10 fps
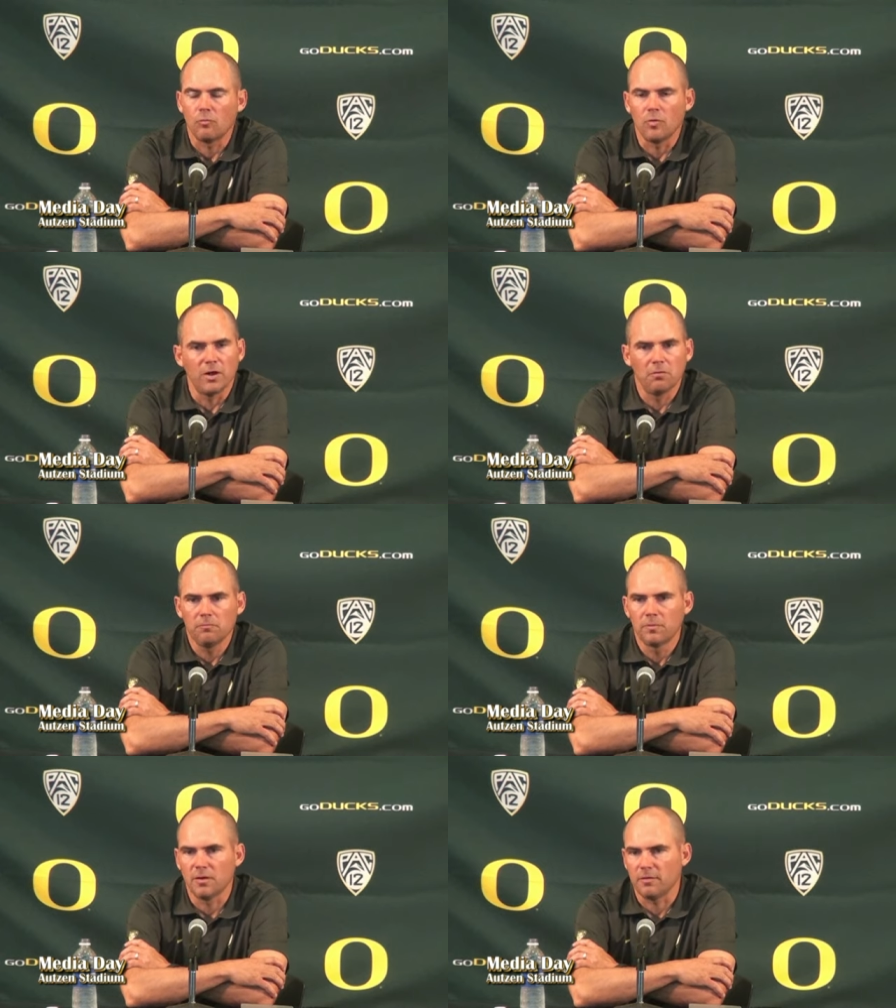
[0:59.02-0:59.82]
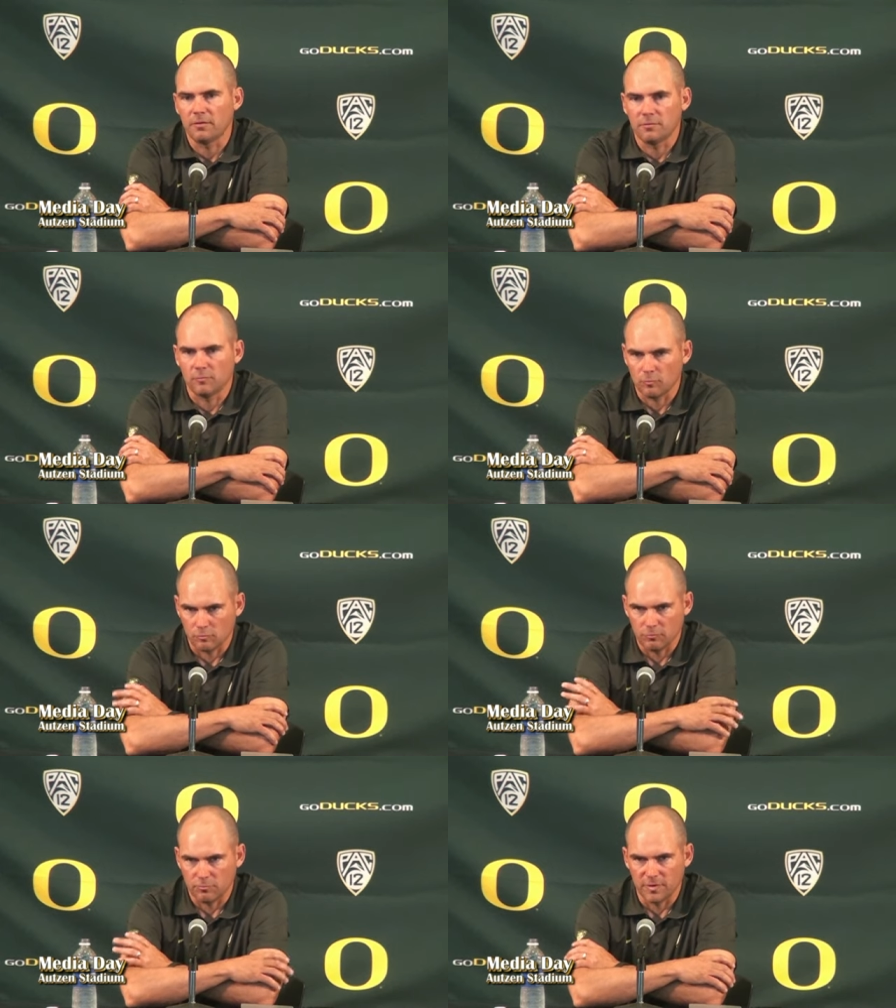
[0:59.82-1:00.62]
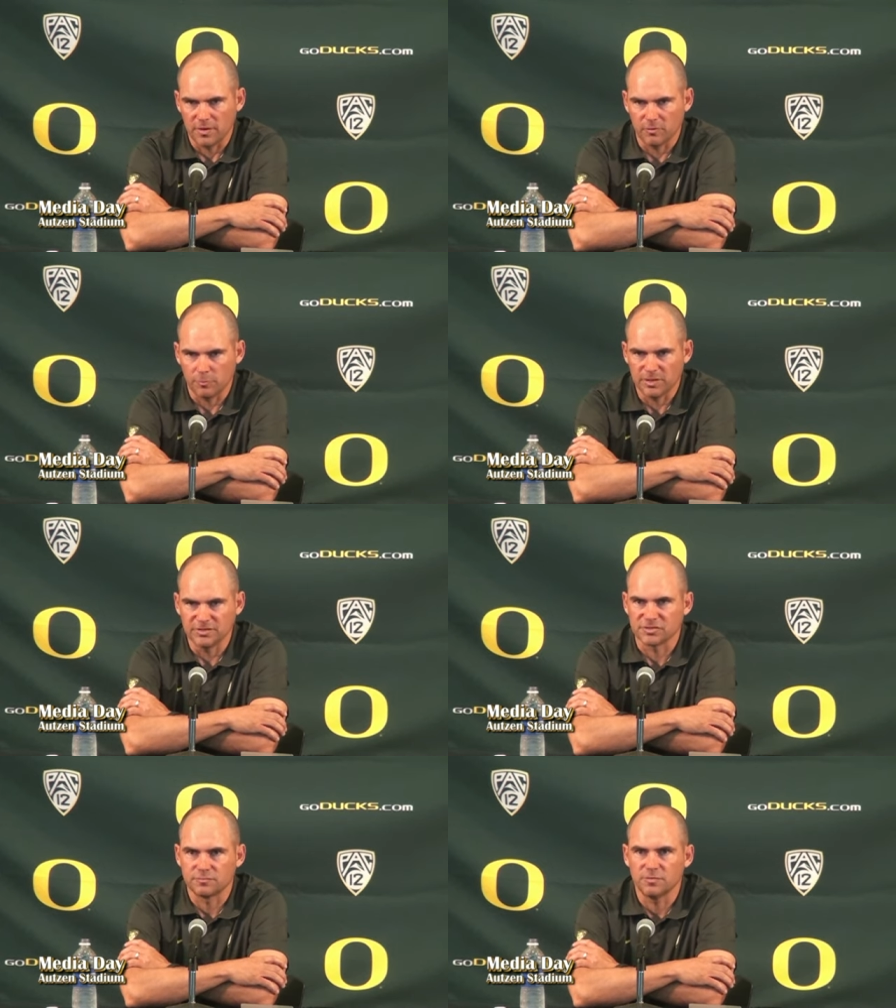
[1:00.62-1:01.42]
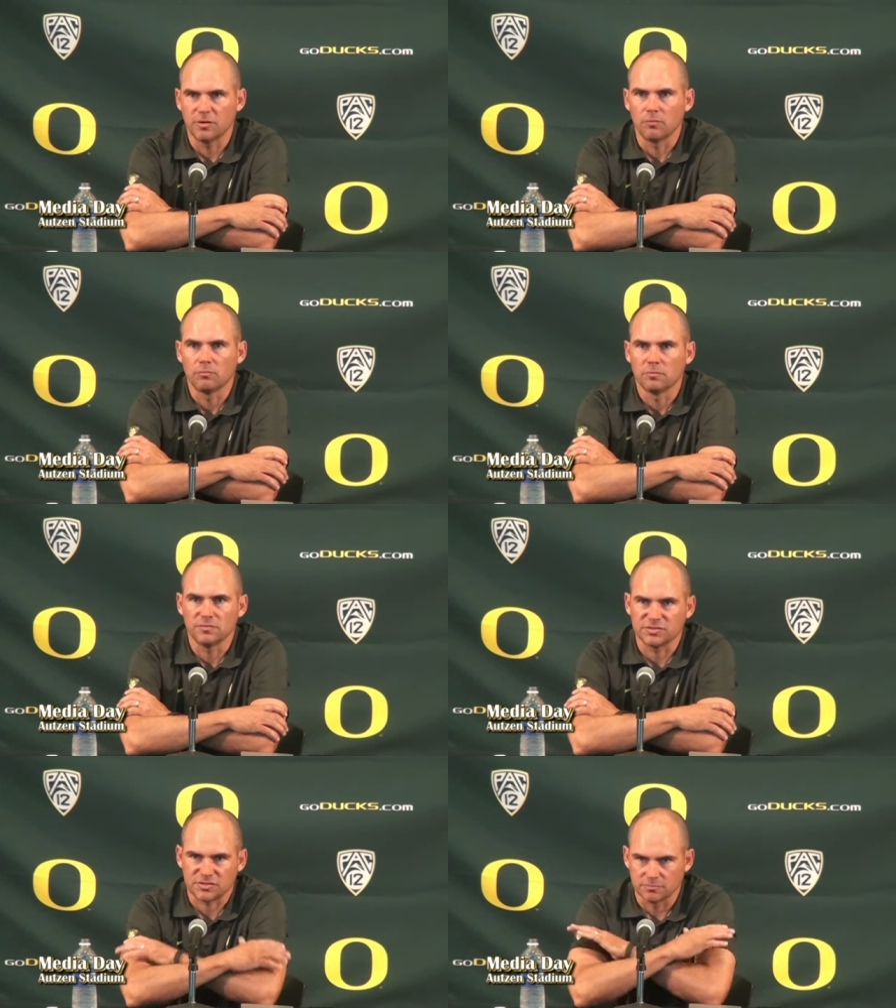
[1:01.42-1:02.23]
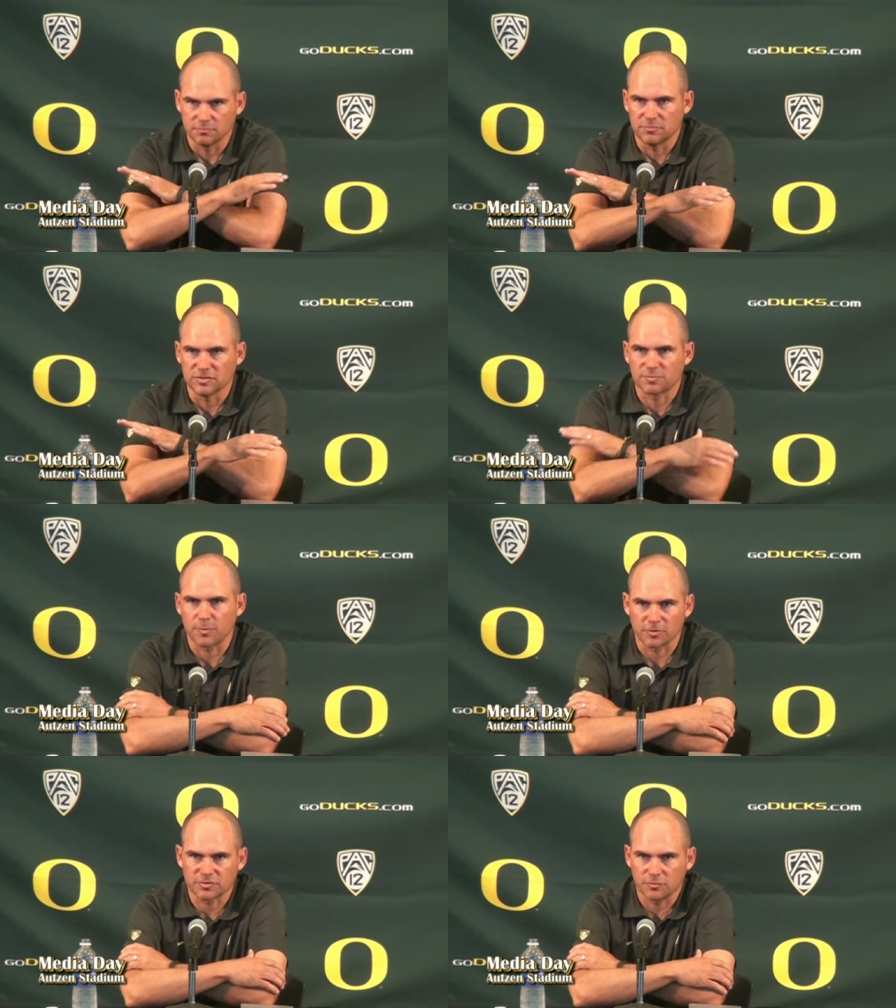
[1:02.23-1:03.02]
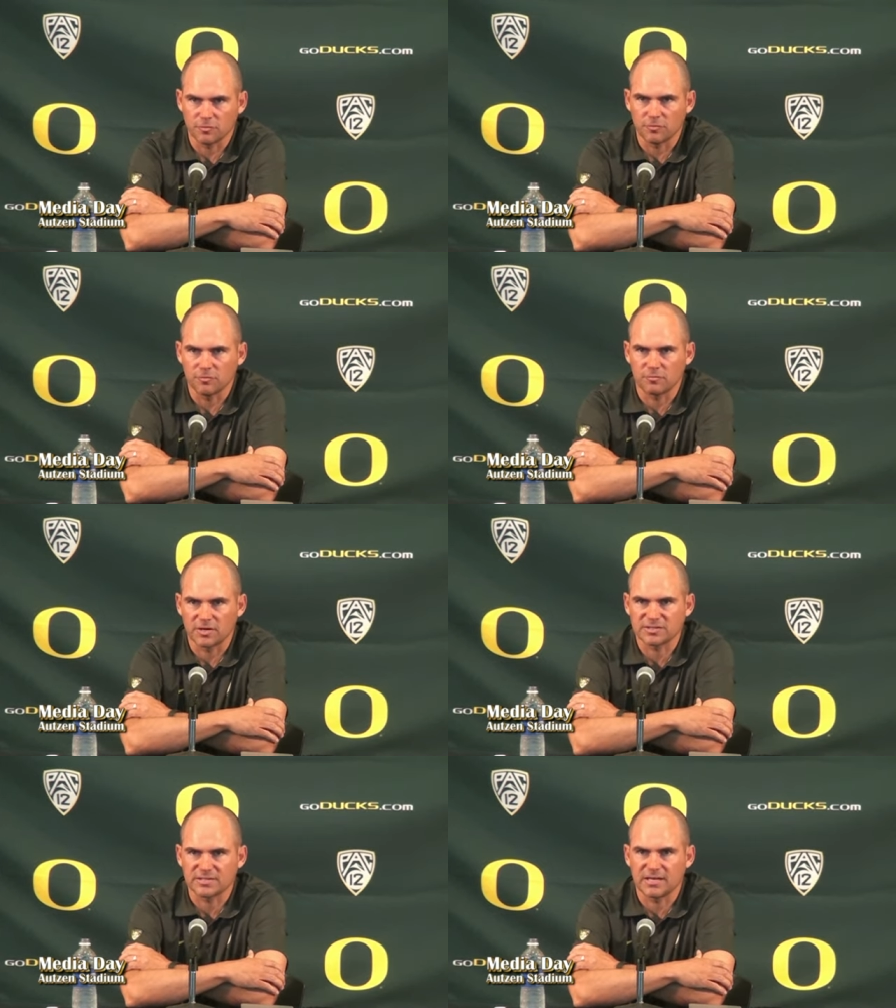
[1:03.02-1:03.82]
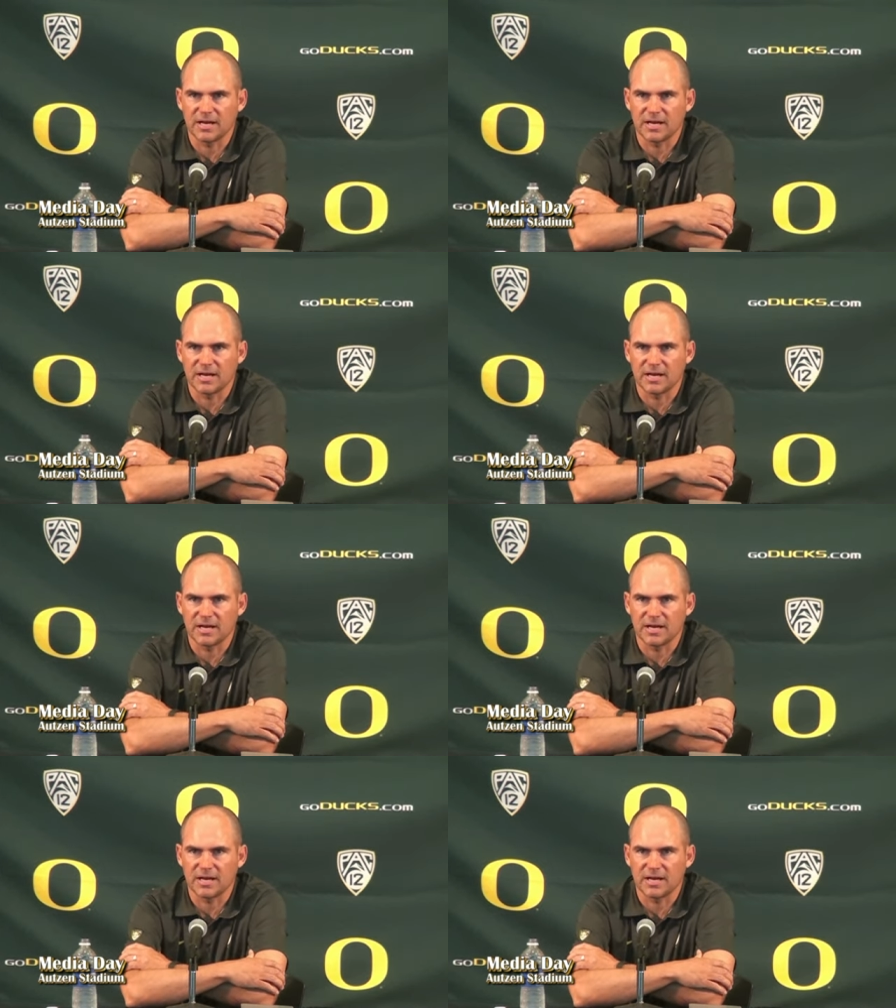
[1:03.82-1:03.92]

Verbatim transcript: Well, uh, it'll be just you know just dispersed through the, the rest of the